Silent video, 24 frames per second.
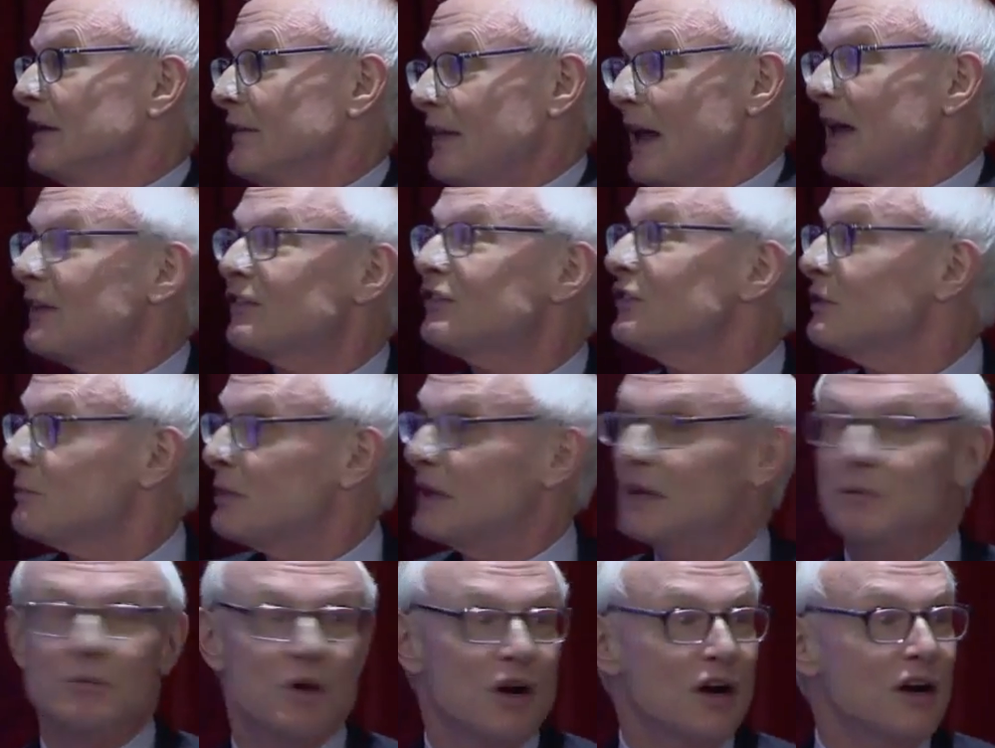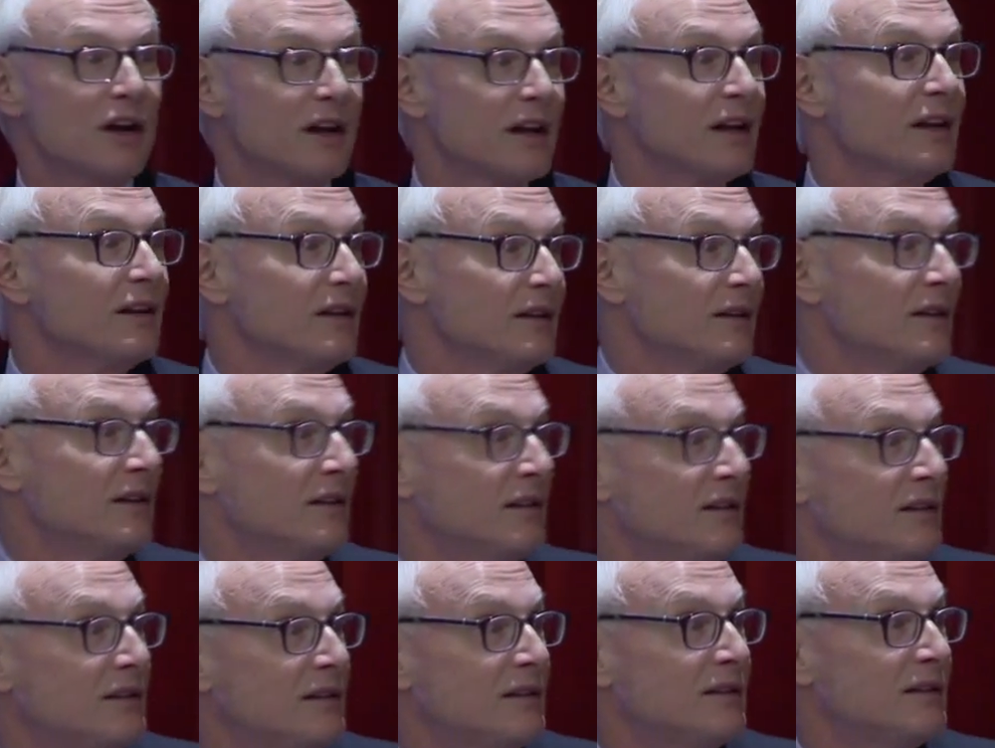That's the big market.
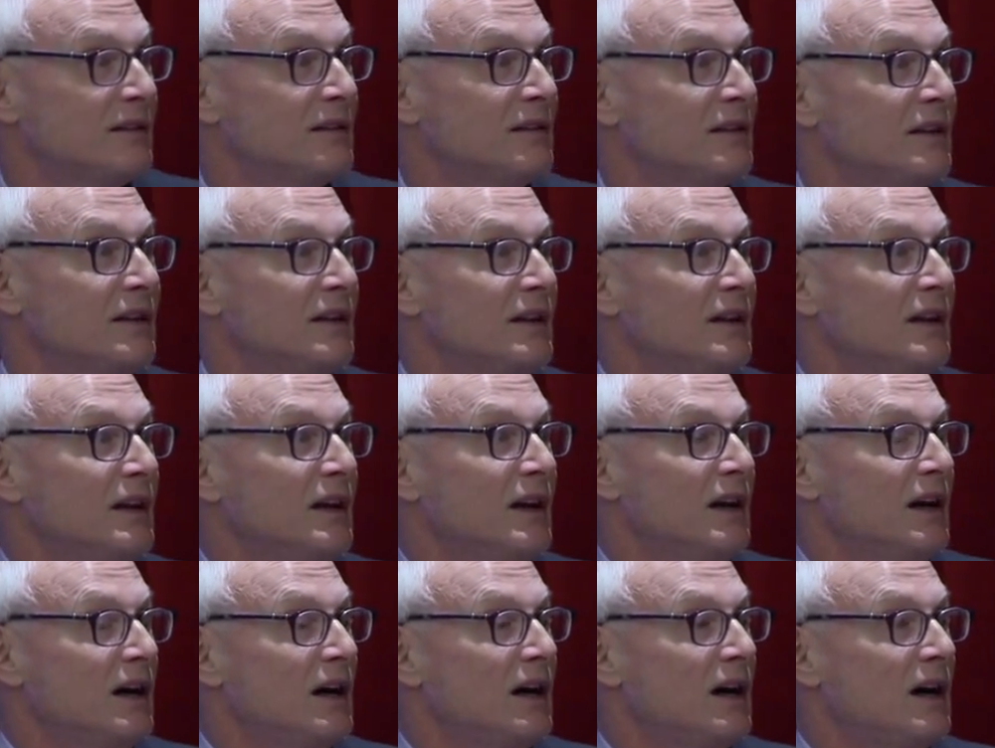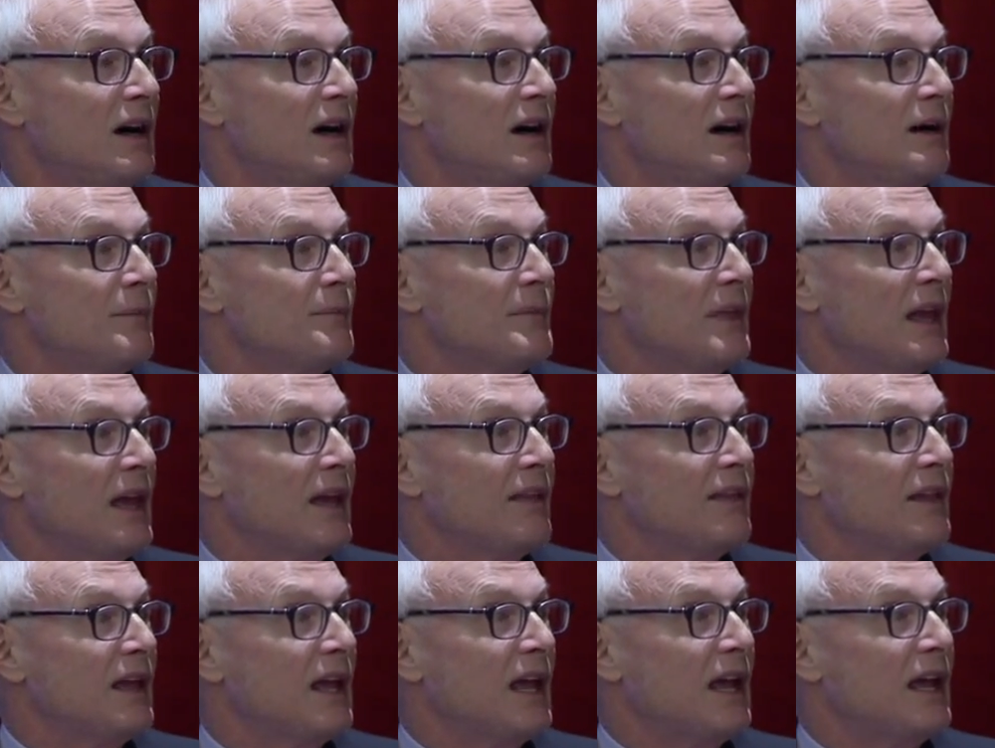
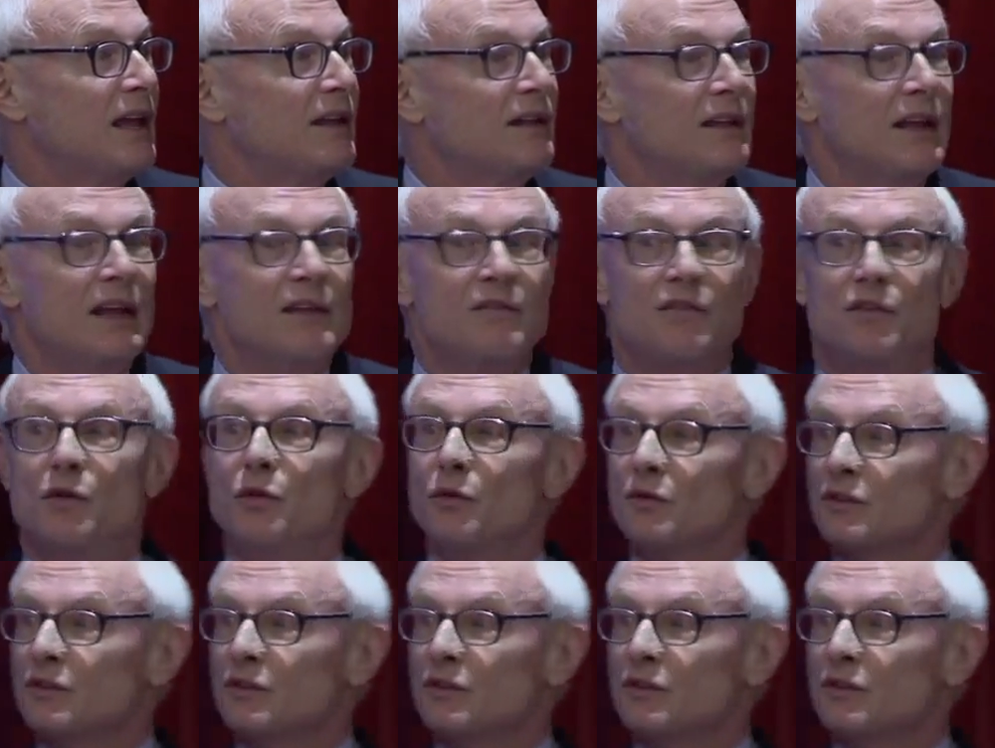And they've